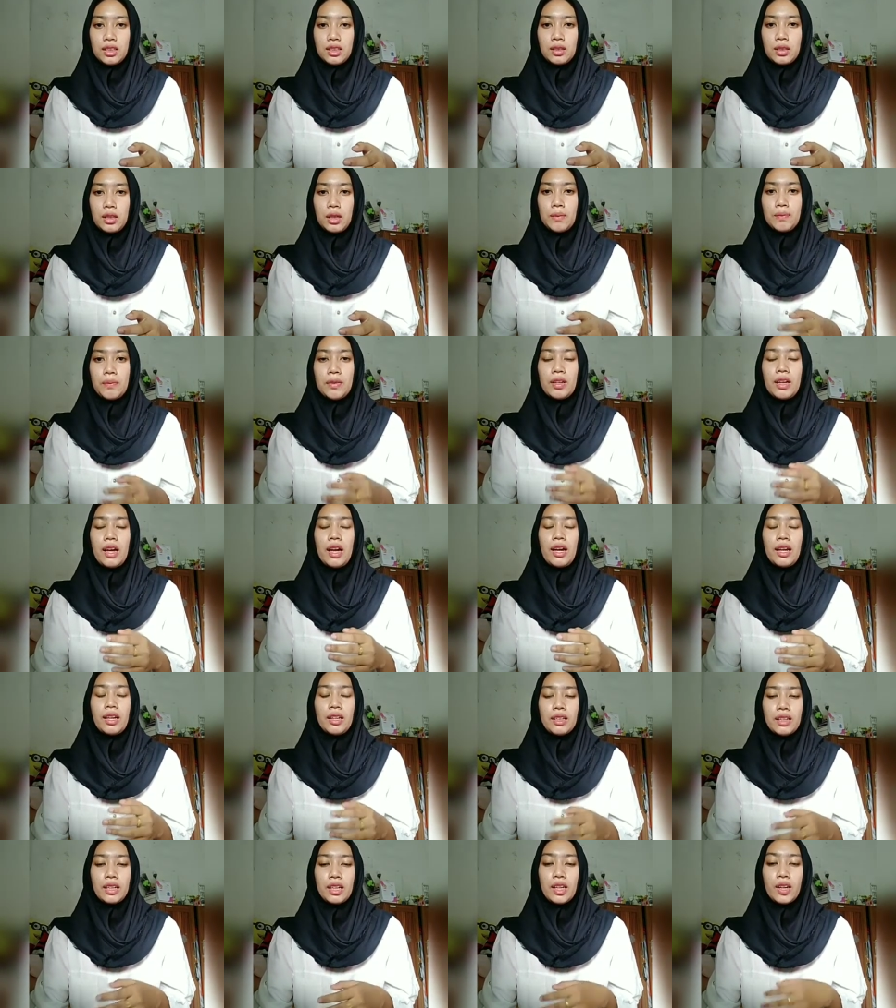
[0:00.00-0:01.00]
that
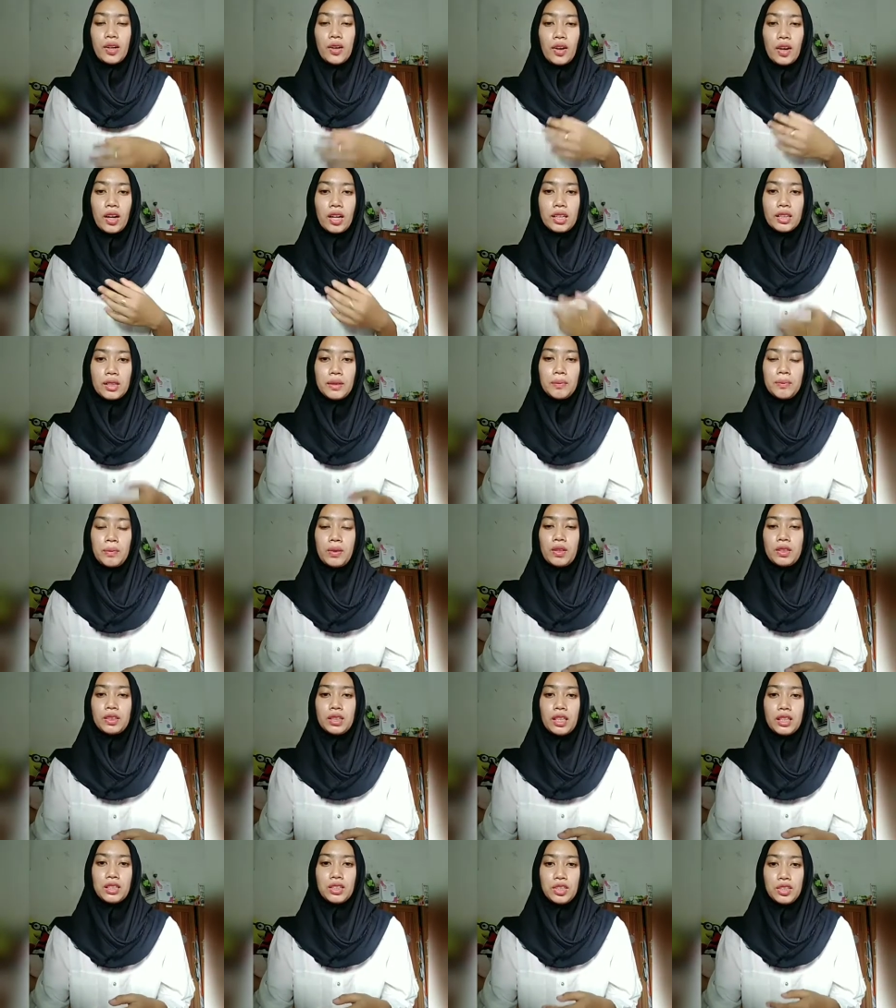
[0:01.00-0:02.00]
I record the
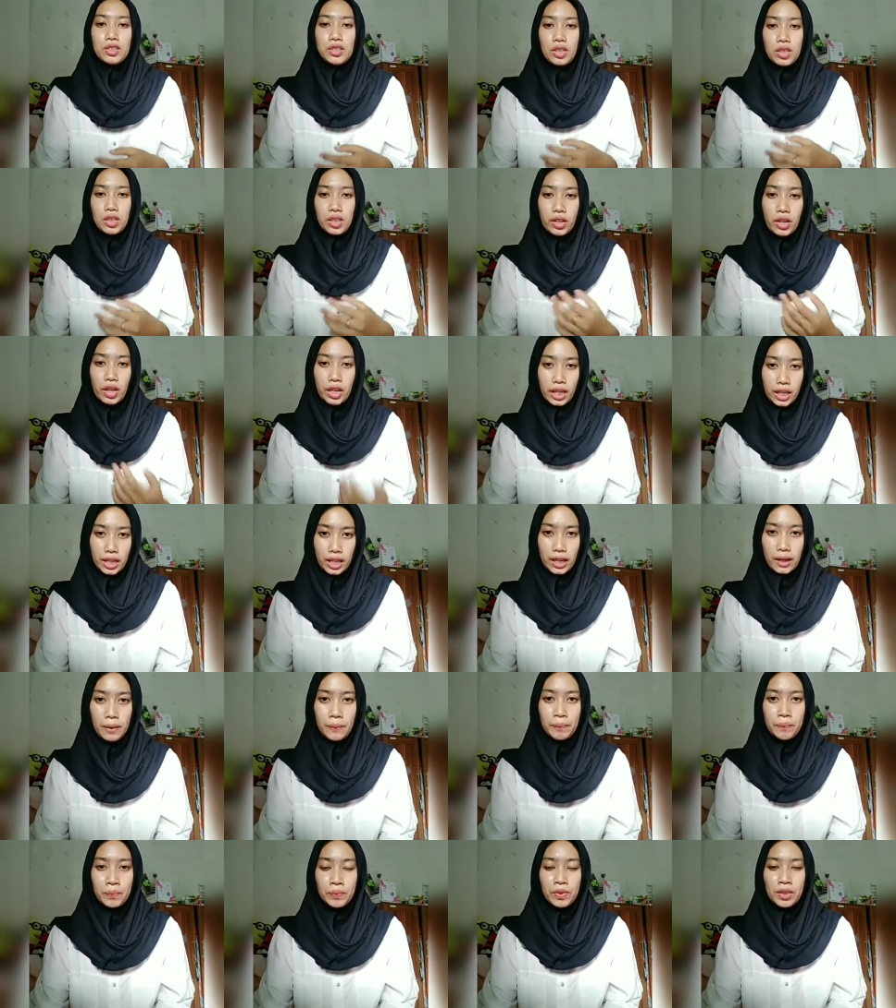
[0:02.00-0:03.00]
process teaching learning,